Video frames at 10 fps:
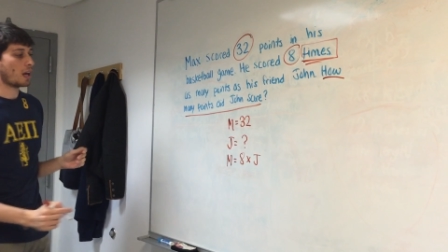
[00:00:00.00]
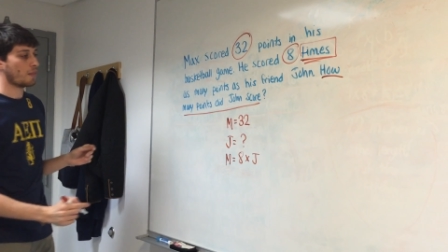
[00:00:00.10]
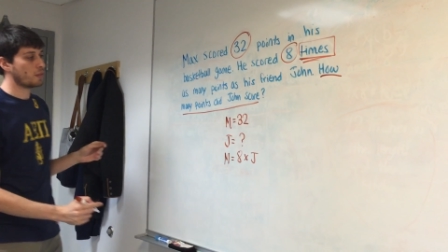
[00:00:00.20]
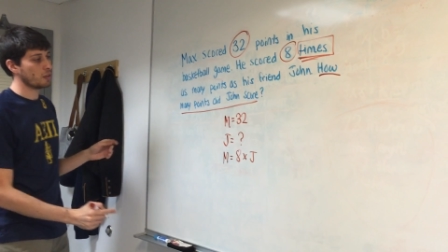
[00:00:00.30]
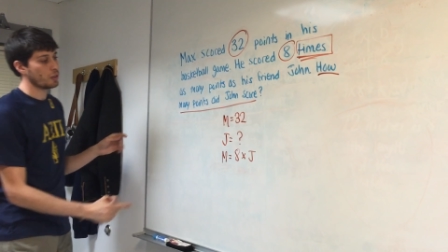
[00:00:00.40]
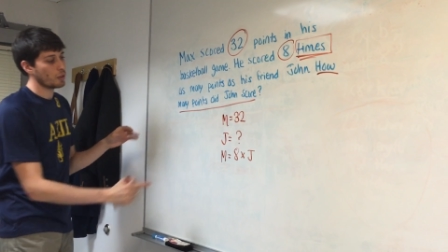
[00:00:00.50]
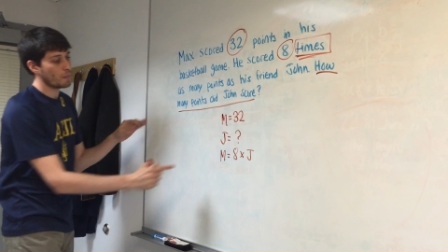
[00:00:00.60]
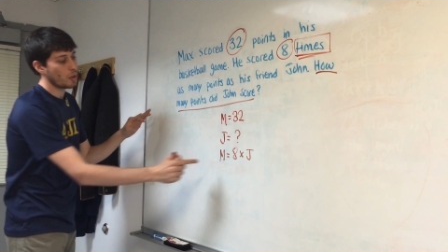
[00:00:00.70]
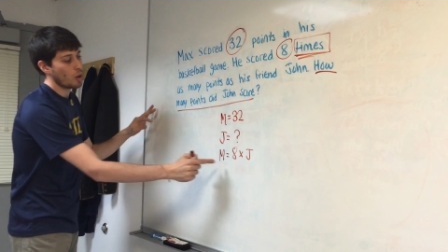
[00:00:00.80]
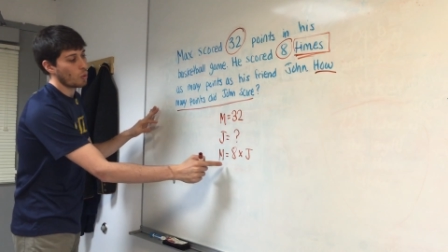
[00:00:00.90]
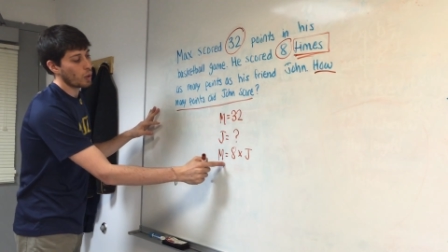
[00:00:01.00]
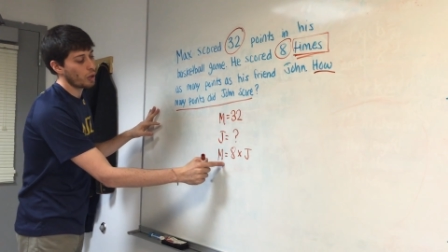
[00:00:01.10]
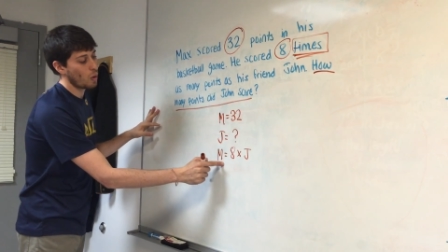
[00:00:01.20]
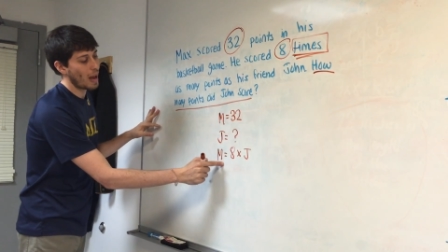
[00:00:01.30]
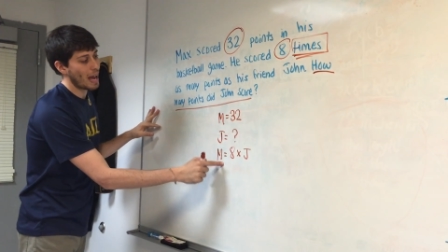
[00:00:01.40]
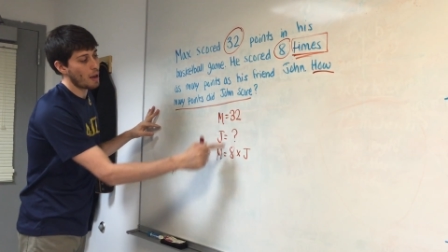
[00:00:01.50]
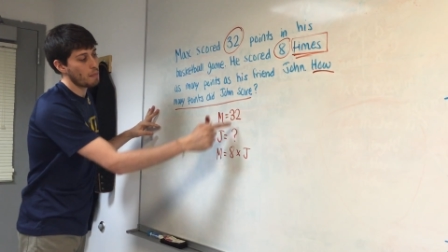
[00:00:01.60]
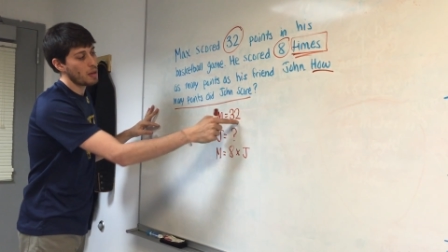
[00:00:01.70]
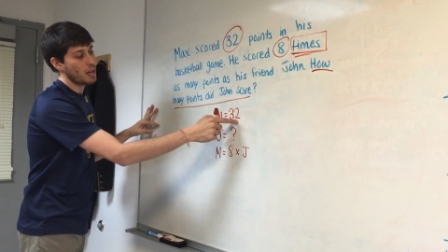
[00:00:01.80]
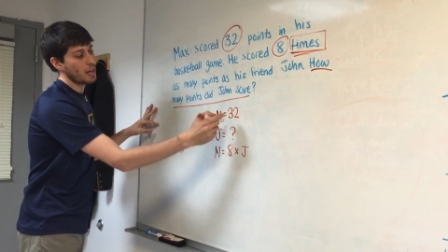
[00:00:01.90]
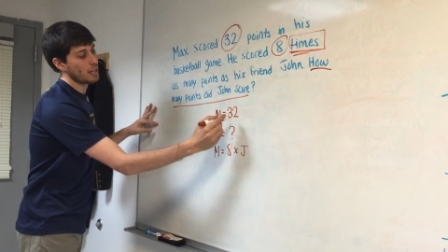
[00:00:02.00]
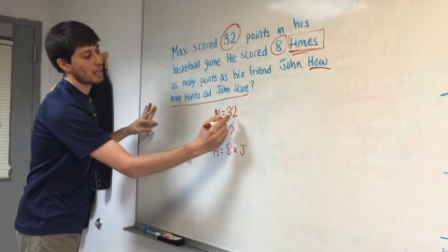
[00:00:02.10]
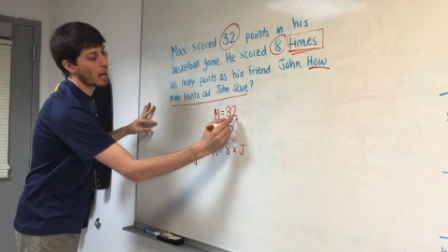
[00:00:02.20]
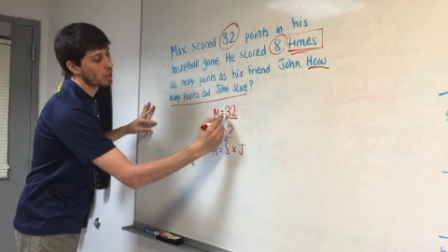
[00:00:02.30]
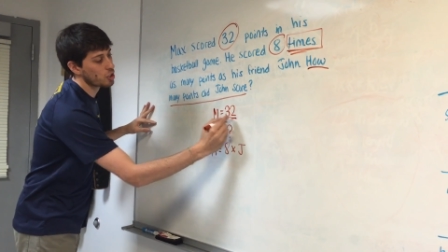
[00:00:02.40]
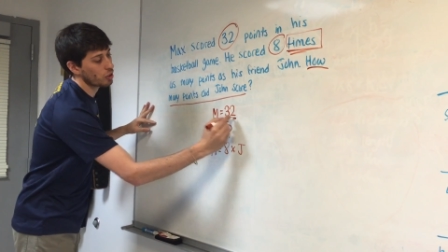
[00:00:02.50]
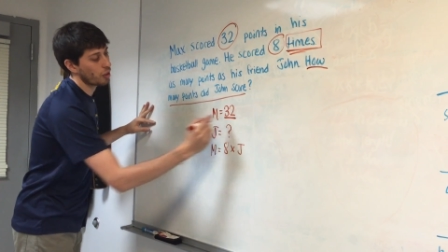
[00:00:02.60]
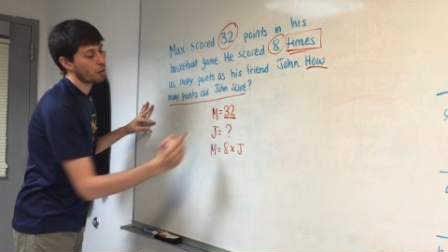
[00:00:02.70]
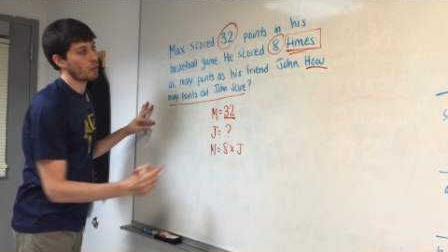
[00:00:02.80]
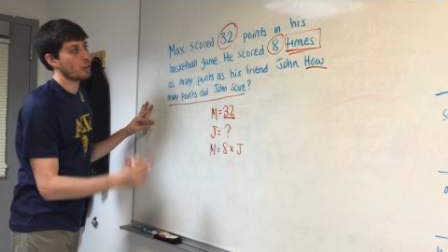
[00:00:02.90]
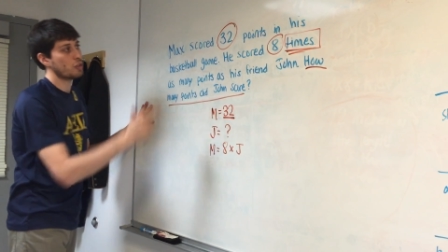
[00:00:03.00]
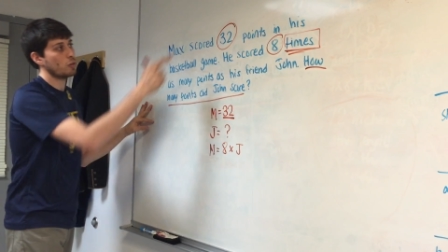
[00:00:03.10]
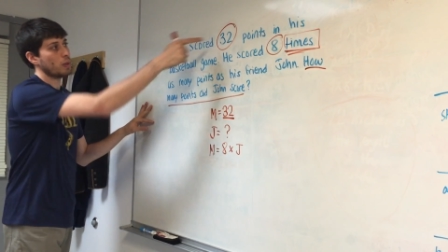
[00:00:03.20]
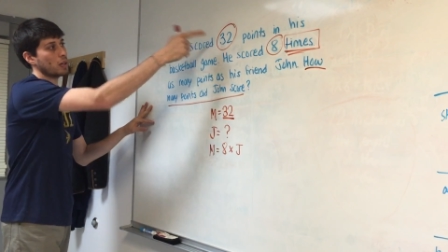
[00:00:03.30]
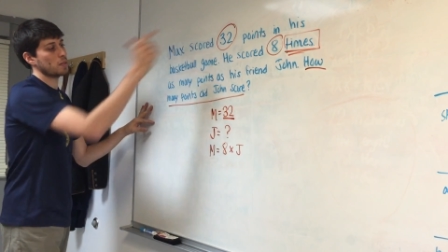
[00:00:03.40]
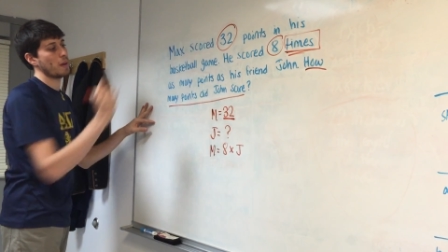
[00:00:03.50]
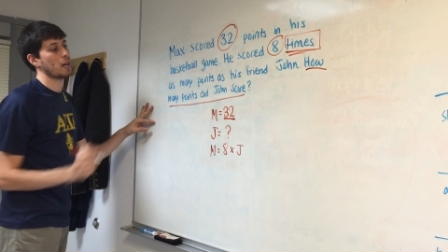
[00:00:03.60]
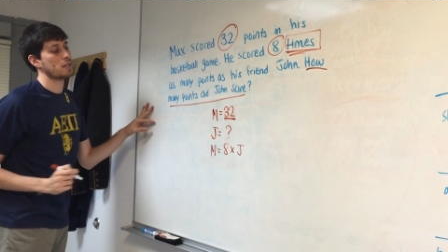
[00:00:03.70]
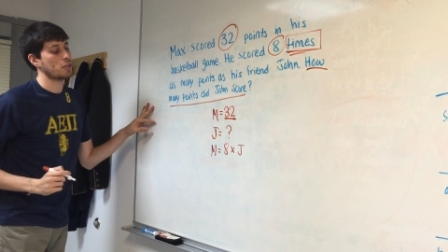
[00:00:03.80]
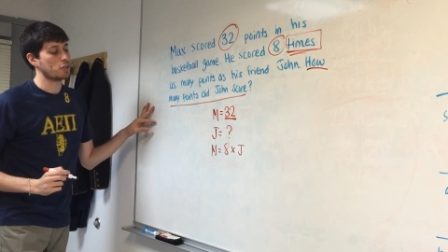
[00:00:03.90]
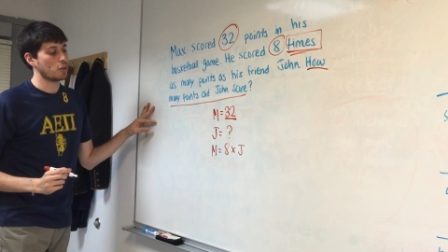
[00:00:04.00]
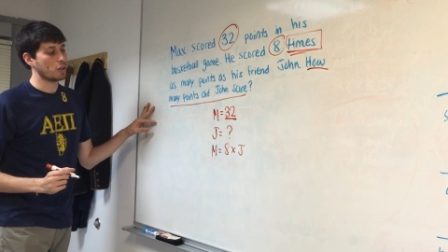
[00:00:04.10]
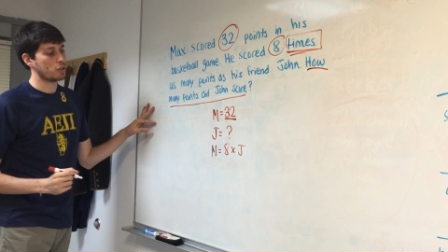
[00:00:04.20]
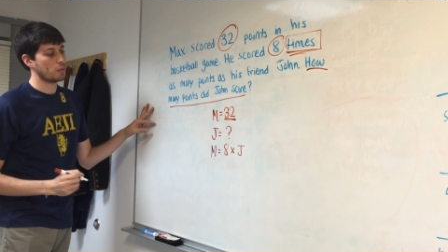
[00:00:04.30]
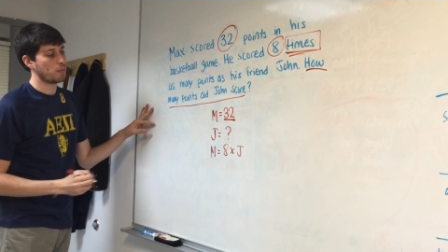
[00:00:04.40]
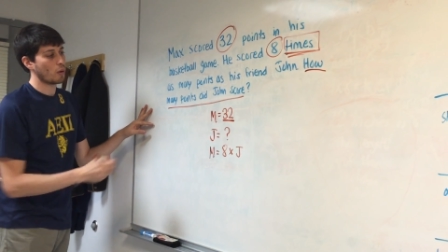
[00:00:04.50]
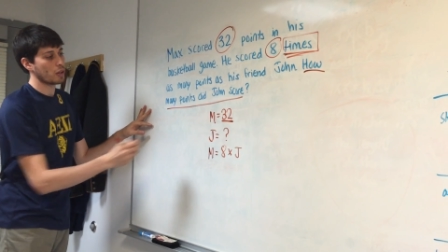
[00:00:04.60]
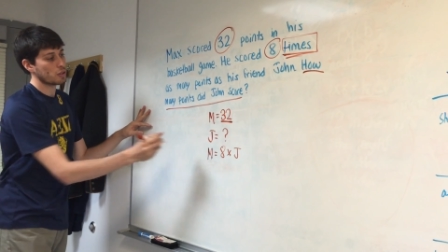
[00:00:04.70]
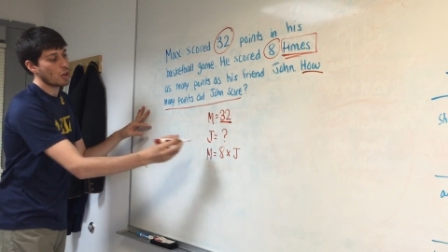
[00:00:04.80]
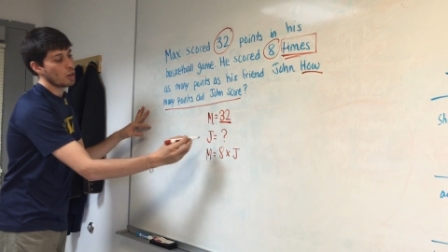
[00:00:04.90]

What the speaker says: to have to do. We know M is actually 32 because Max has 32 points.